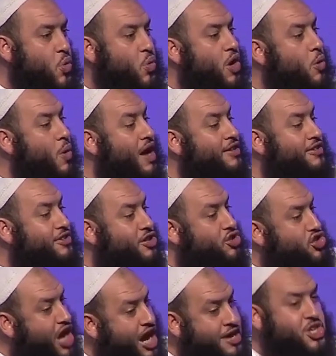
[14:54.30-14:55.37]
We want to
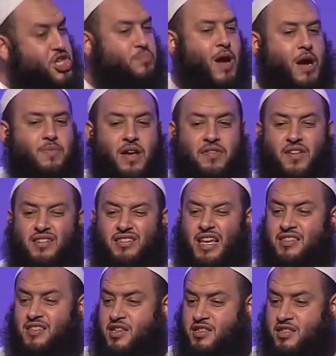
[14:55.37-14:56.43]
change, my brothers
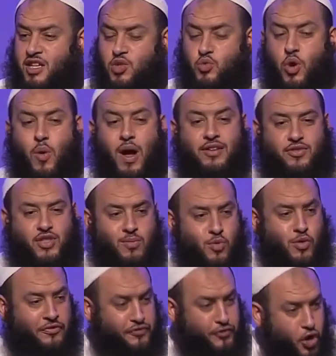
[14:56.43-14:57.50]
and sisters. We want to
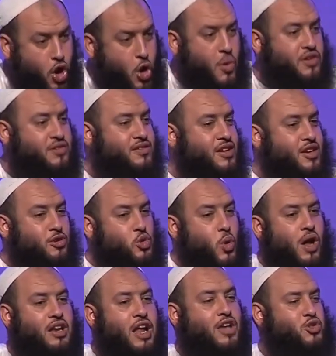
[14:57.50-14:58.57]
move forward to
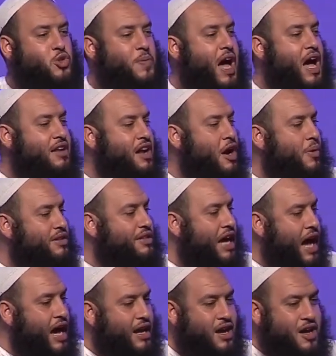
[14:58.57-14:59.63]
Allah subhanahu wa
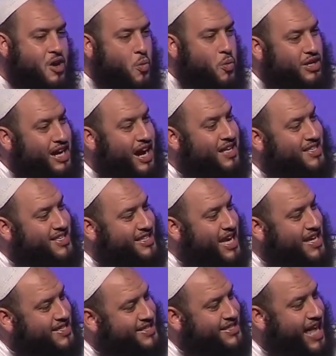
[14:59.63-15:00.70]
ta'ala. We can't
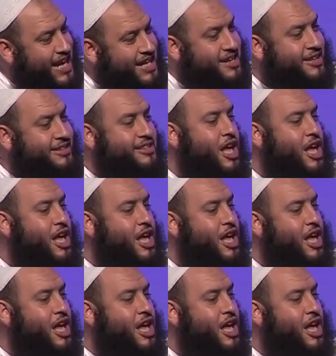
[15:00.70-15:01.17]
stay stagnant